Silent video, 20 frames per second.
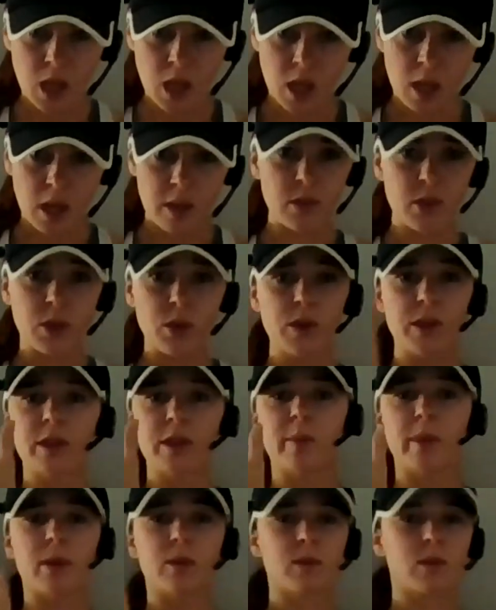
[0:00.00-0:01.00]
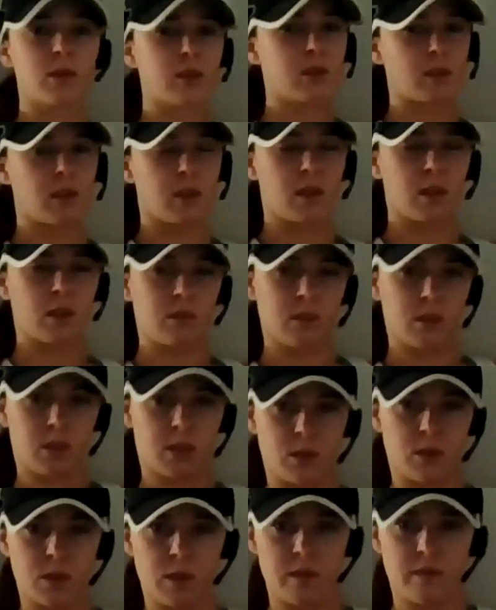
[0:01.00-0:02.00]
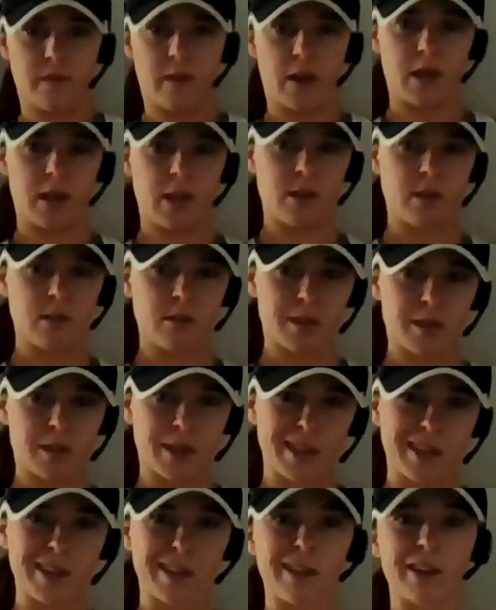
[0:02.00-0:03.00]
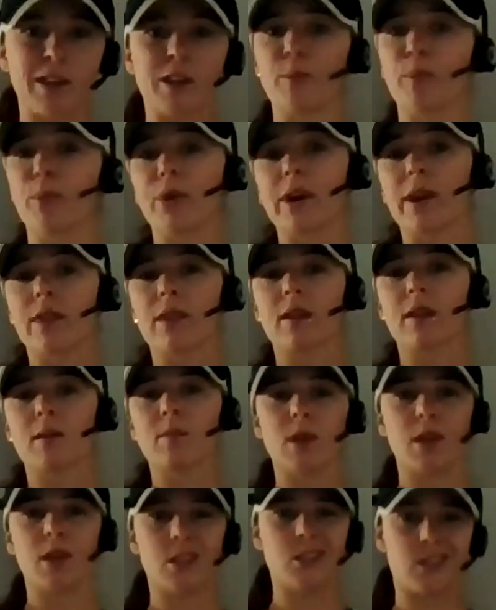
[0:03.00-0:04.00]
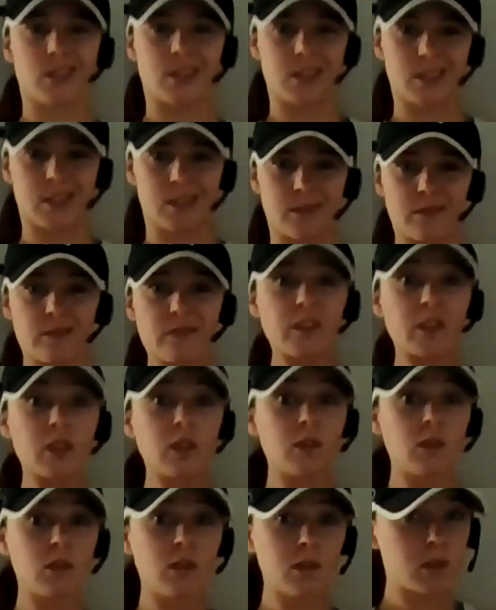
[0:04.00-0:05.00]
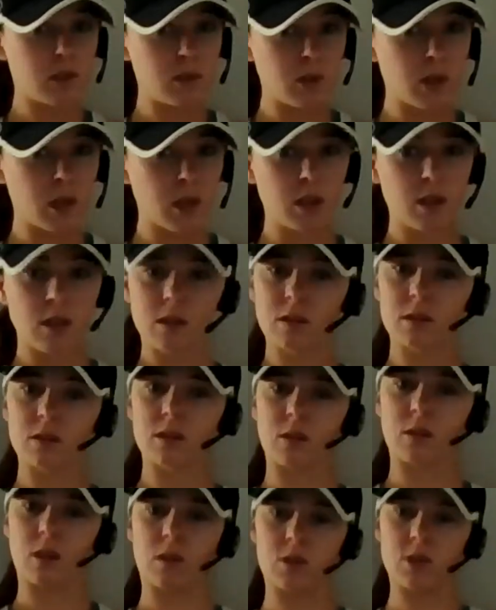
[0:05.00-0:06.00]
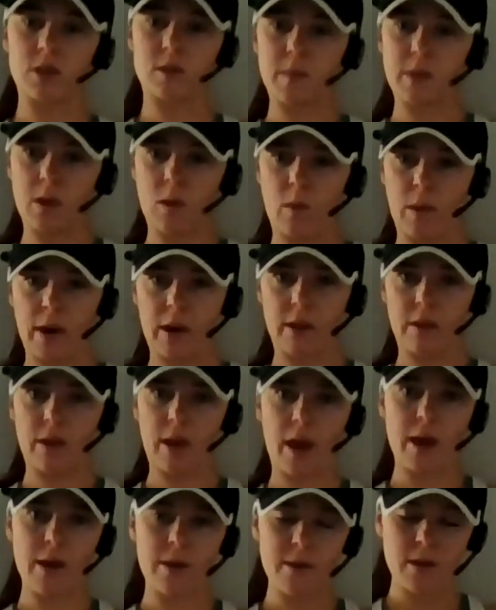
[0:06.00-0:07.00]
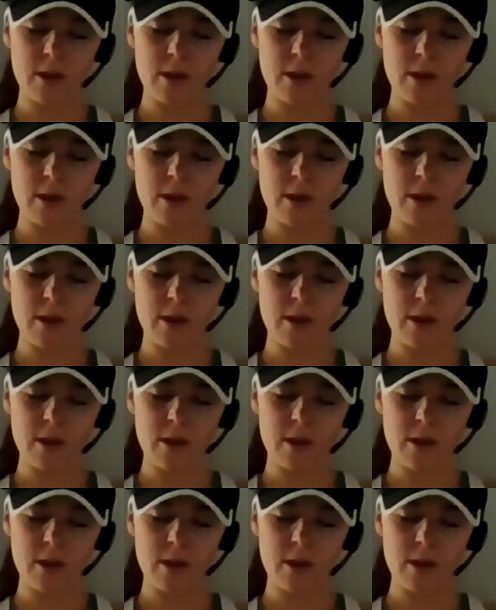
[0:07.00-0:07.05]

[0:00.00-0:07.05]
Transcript: If you do hit the bones, it's totally fine. It's not like you're going to break them. It just doesn't feel too good. So just be aware of that.